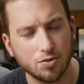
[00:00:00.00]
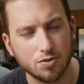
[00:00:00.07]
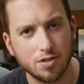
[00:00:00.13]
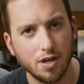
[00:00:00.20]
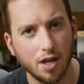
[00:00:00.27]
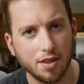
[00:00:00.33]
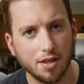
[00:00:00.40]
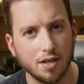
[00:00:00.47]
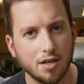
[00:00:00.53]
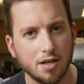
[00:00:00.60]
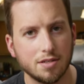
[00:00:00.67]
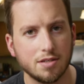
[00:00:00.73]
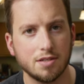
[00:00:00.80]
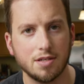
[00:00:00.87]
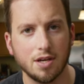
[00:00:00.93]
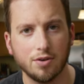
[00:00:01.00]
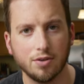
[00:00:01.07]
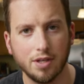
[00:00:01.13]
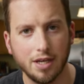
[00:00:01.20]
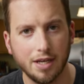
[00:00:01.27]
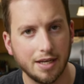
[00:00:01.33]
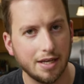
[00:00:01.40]
there's nothing
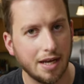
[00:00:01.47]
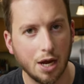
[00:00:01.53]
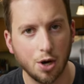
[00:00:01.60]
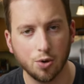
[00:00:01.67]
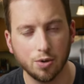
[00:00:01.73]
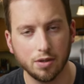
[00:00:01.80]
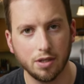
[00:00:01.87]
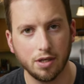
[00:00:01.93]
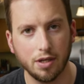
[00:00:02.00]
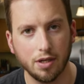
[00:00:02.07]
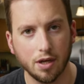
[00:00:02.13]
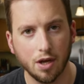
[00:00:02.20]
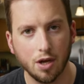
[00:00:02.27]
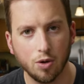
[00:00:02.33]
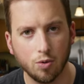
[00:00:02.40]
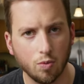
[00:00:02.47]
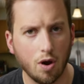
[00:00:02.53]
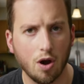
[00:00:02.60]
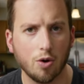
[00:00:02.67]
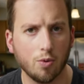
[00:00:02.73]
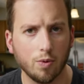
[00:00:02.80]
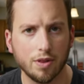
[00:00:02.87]
necessarily inherently
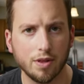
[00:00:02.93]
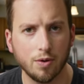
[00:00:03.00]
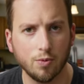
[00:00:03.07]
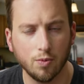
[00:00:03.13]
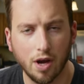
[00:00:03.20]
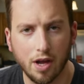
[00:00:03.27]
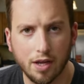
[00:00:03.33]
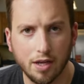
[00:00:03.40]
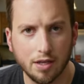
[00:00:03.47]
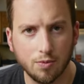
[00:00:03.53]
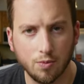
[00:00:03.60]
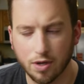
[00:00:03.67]
wrong with it, right?